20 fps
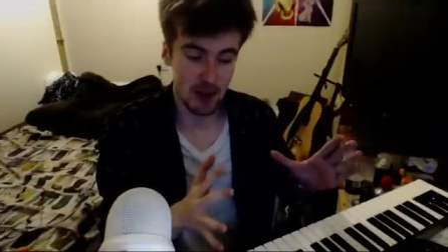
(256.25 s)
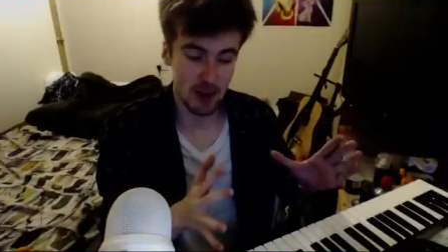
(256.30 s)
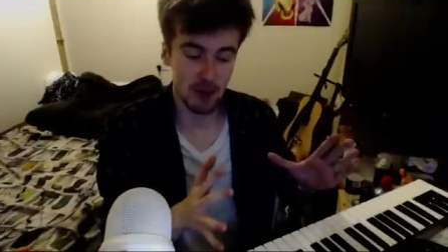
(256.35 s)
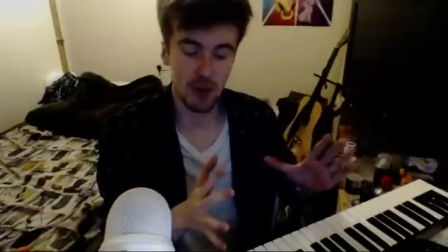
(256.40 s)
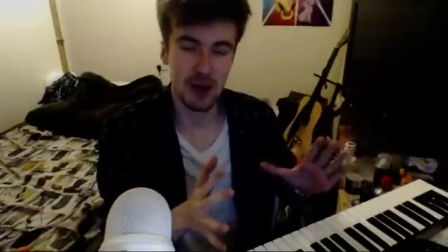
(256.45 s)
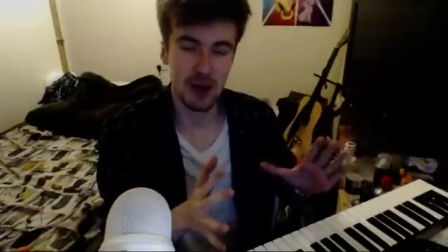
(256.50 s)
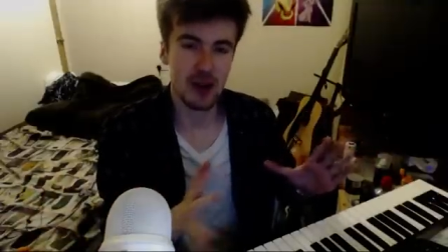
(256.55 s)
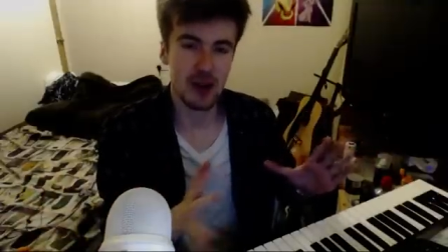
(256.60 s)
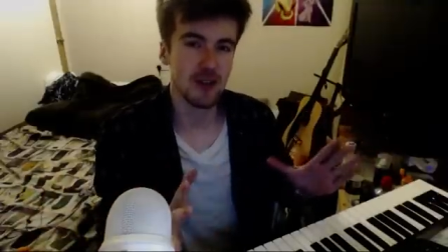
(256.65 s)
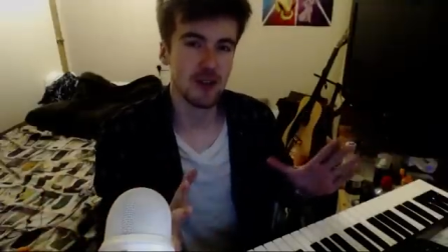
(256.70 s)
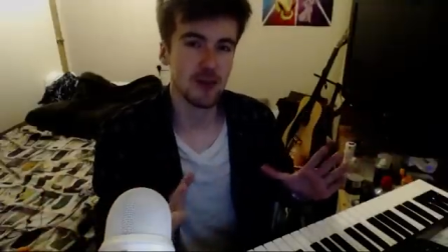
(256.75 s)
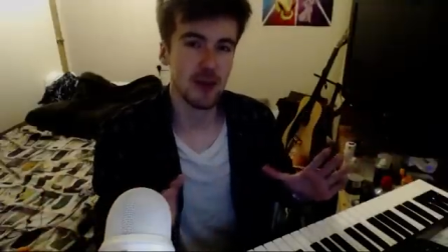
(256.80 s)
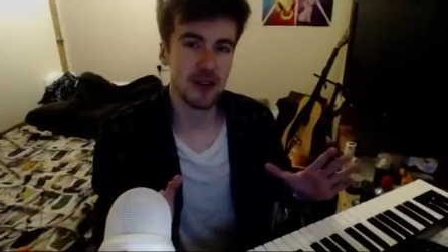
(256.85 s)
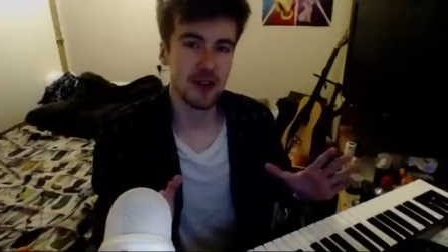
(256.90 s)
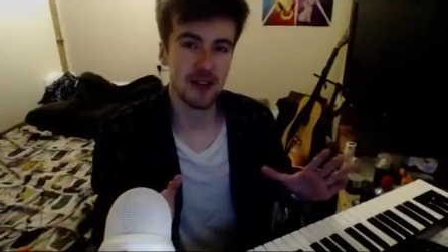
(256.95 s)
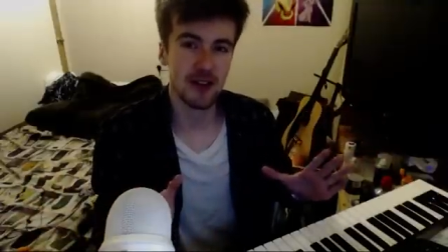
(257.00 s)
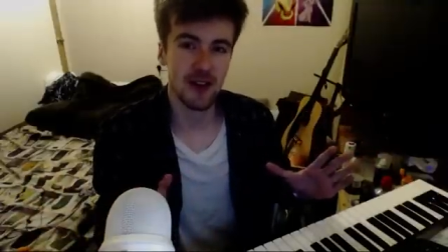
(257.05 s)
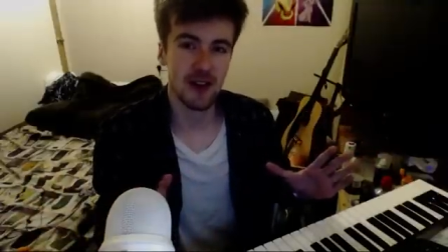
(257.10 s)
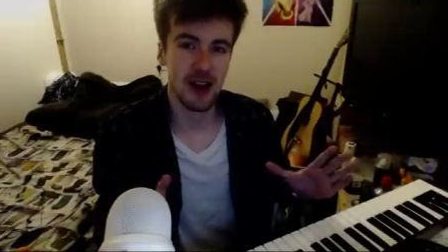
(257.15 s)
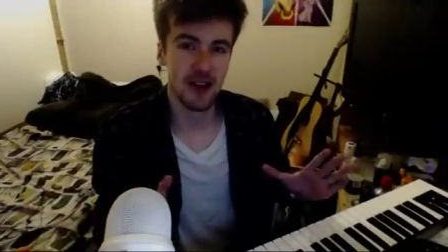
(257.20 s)
but we never
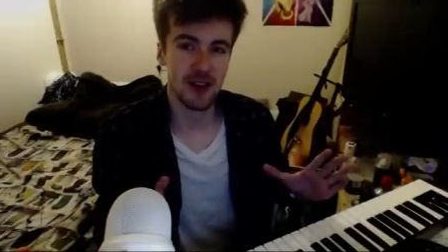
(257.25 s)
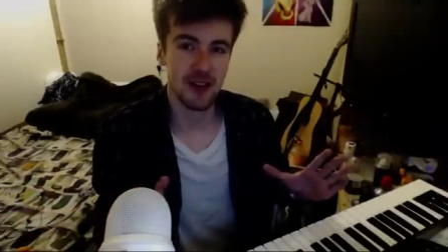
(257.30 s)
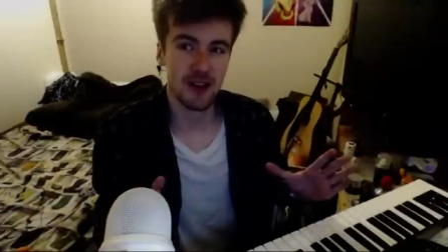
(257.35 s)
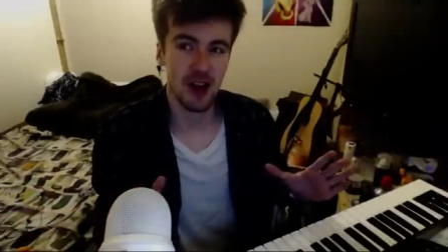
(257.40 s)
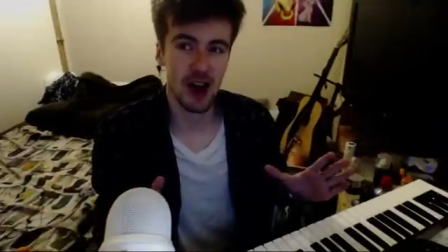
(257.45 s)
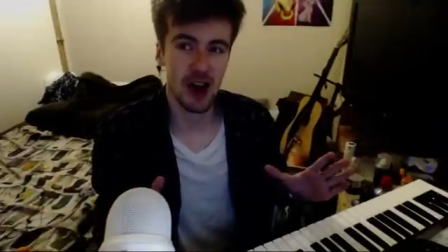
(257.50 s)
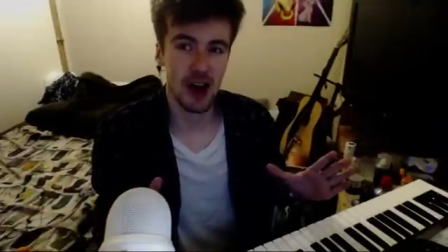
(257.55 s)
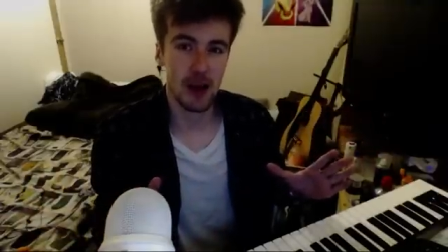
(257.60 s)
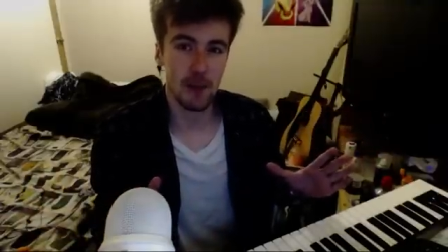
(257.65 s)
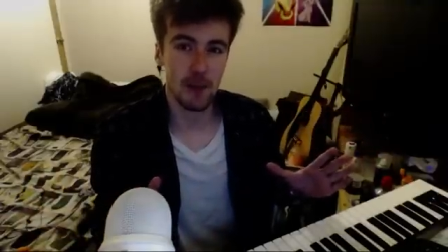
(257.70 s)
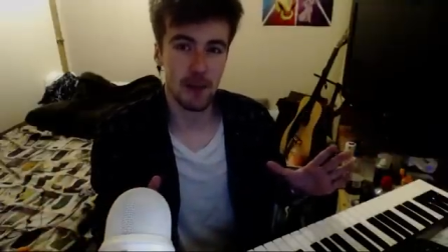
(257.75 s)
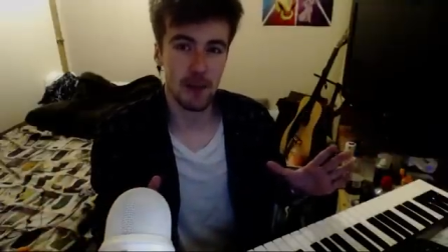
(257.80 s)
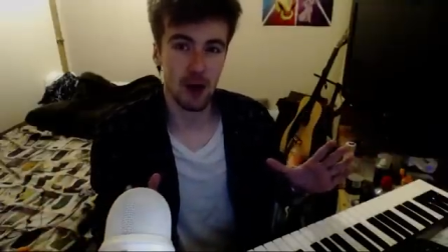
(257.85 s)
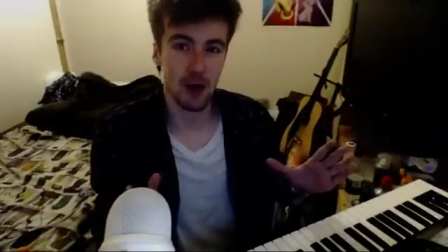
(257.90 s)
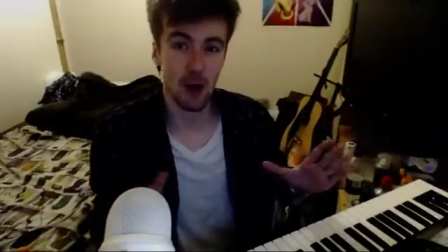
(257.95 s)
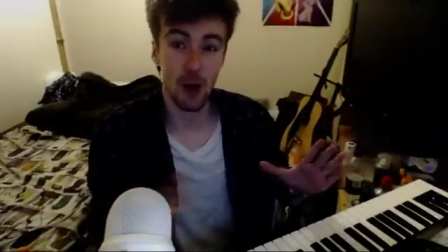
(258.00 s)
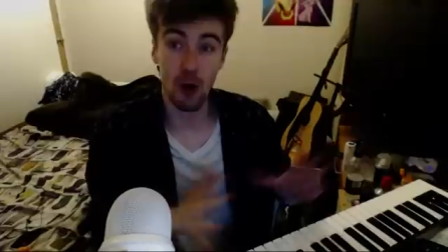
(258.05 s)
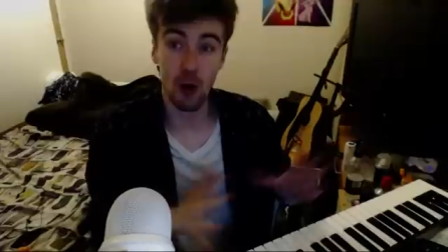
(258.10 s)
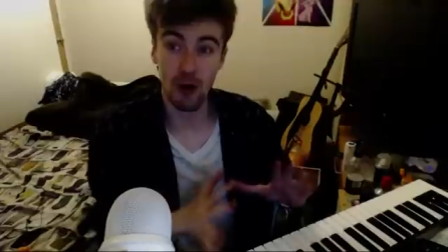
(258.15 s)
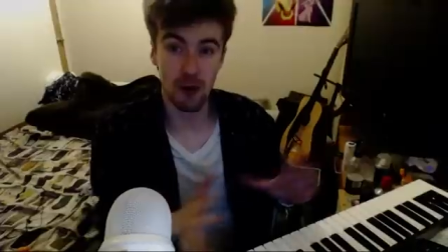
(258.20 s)
specify the time
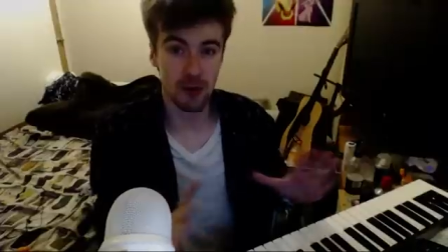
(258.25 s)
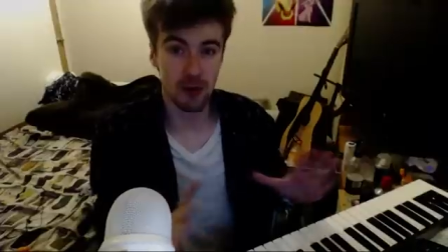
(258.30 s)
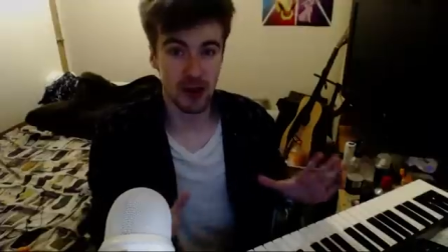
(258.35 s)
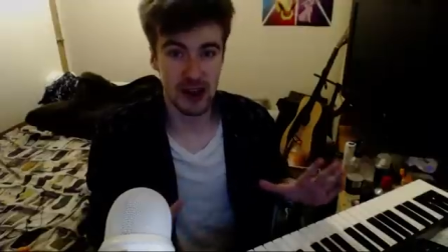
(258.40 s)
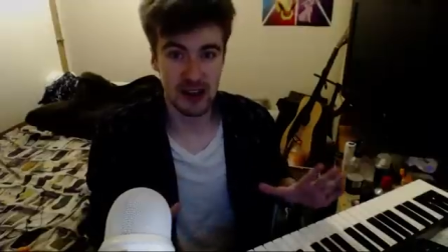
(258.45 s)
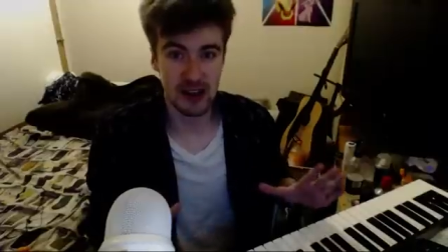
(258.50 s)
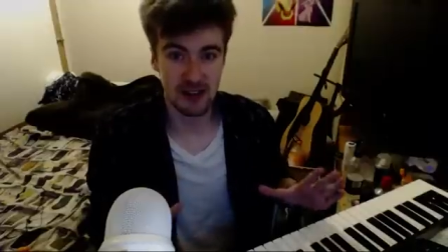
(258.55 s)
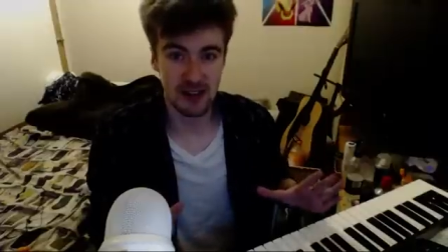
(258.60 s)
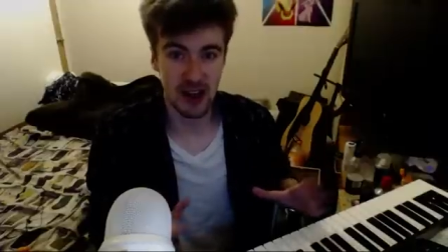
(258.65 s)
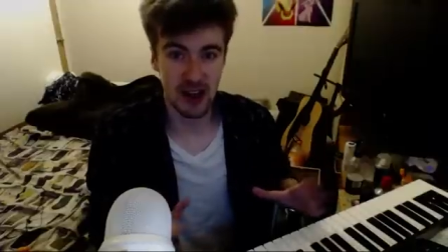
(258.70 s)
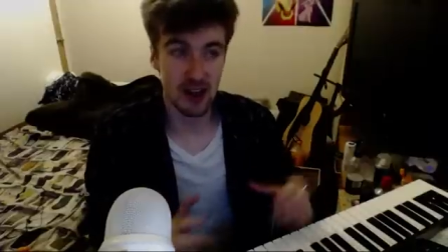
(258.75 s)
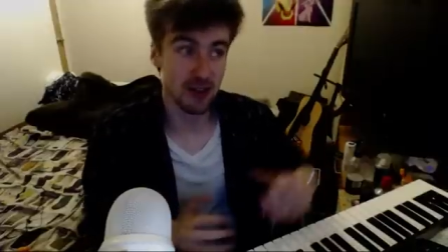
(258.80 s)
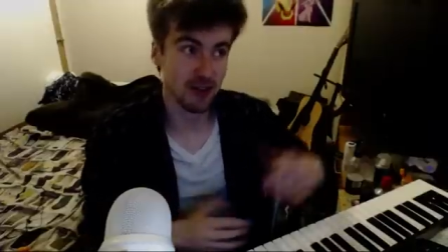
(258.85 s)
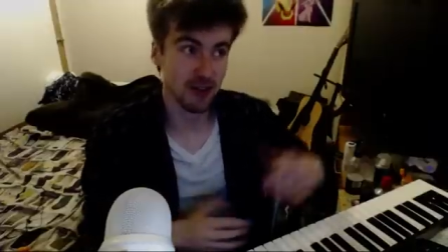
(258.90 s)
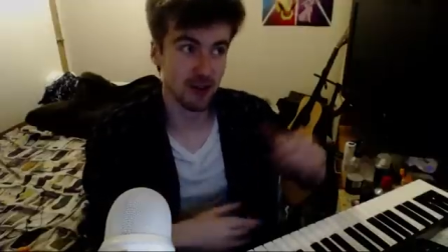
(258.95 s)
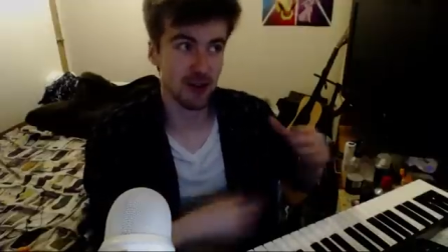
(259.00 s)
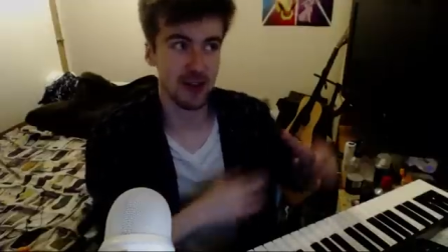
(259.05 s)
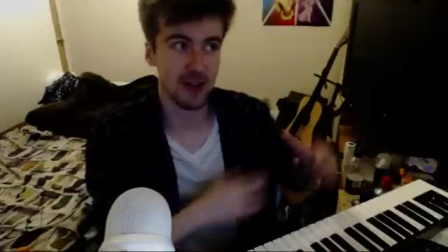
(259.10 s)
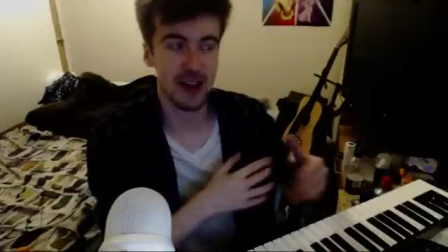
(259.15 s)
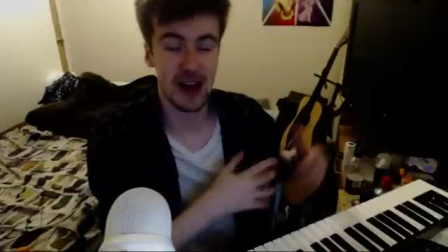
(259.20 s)
or the place
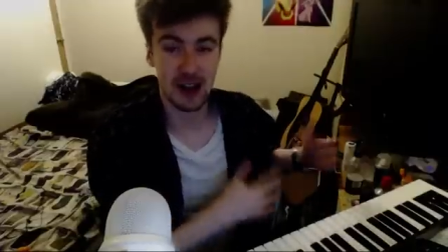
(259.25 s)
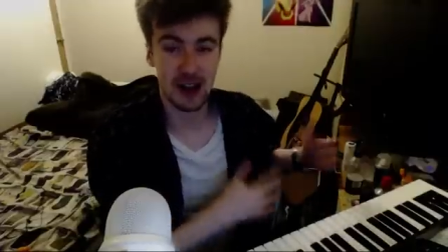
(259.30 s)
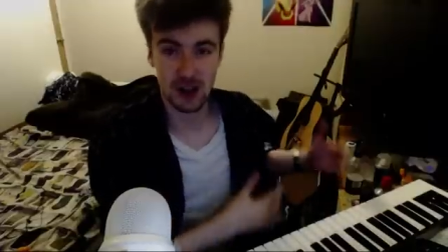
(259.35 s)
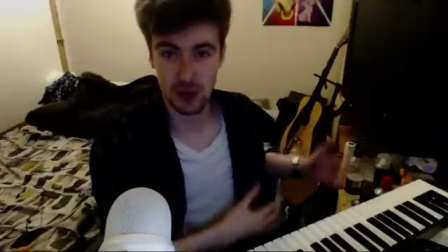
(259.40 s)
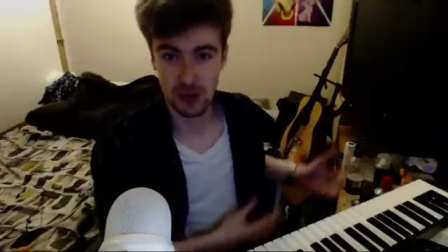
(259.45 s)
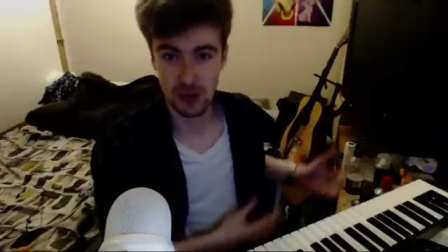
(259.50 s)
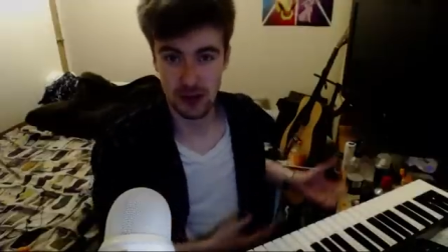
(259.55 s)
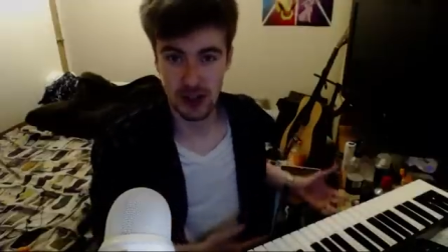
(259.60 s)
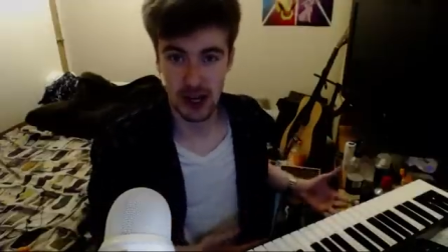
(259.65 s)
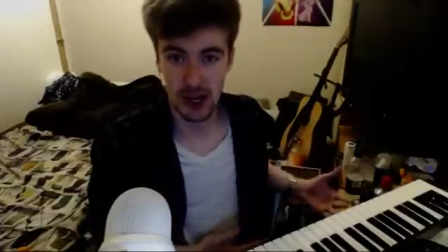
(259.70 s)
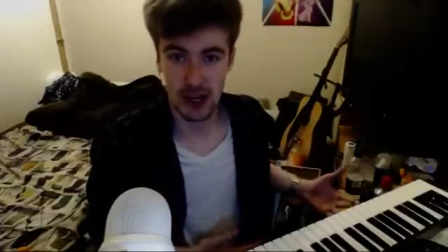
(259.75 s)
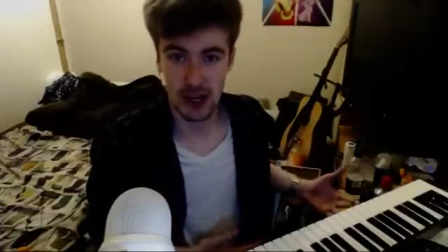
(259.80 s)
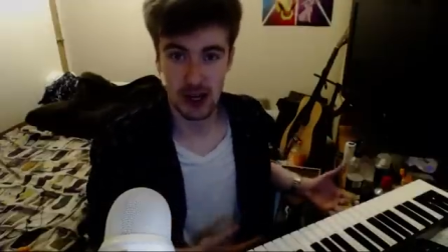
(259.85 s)
until the actual day.